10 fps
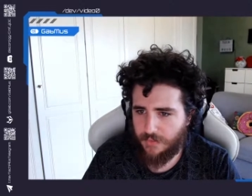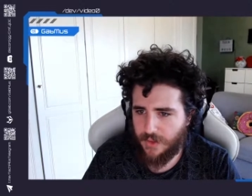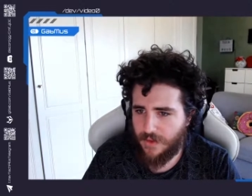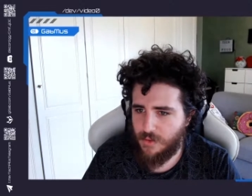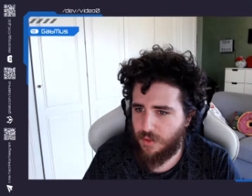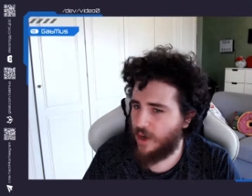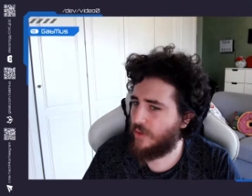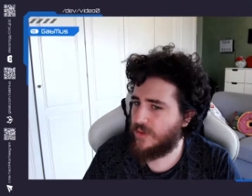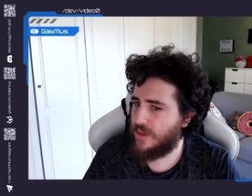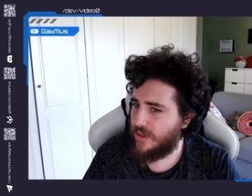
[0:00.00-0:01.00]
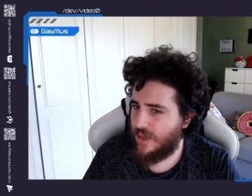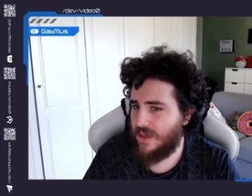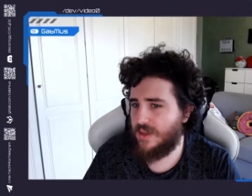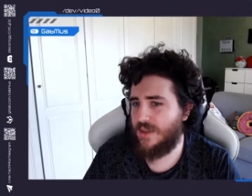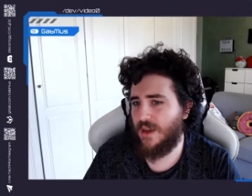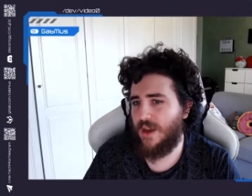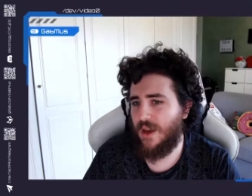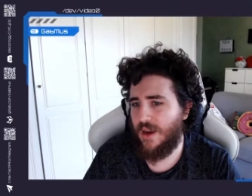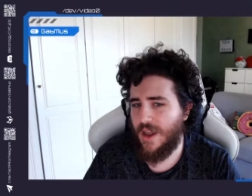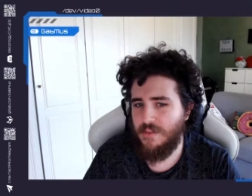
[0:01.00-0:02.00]
Never pronounced this
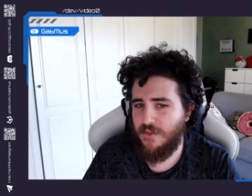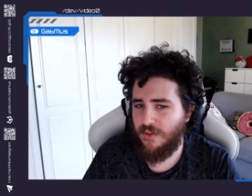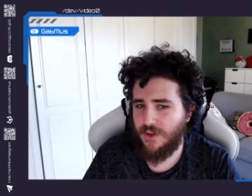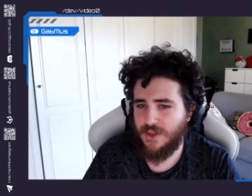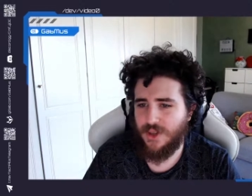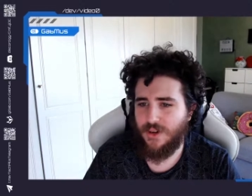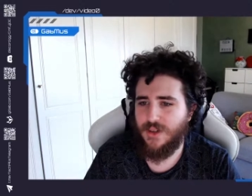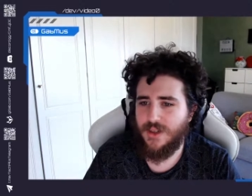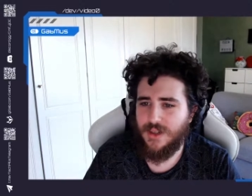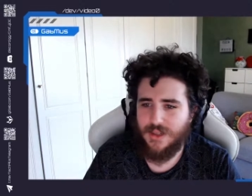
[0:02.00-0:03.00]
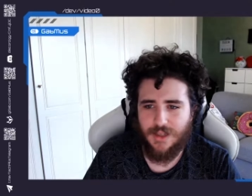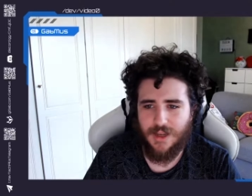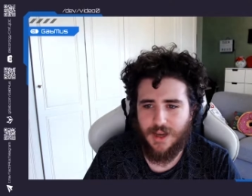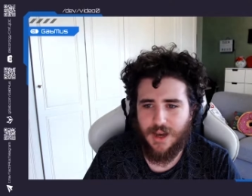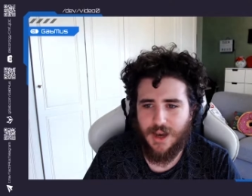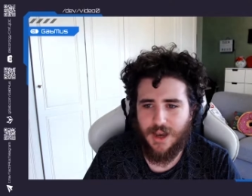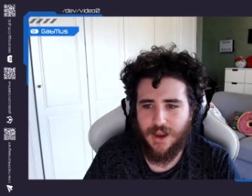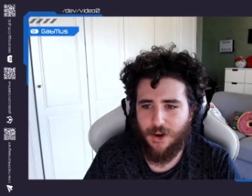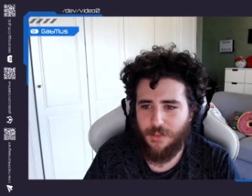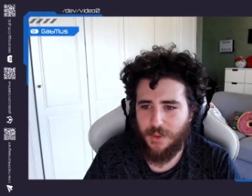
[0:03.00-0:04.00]
name before, so I
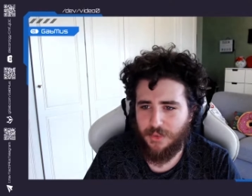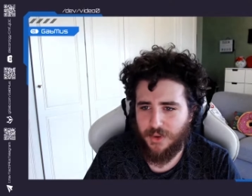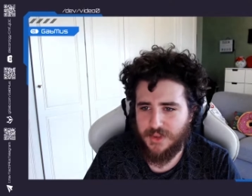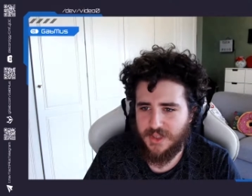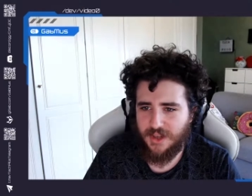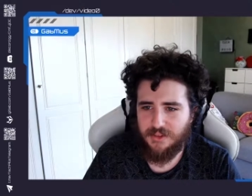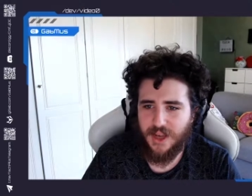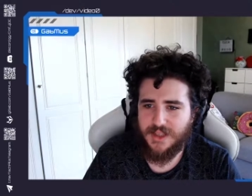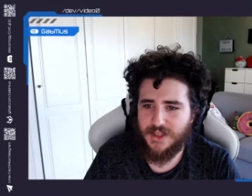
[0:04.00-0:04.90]
hope I'm pronouncing that right.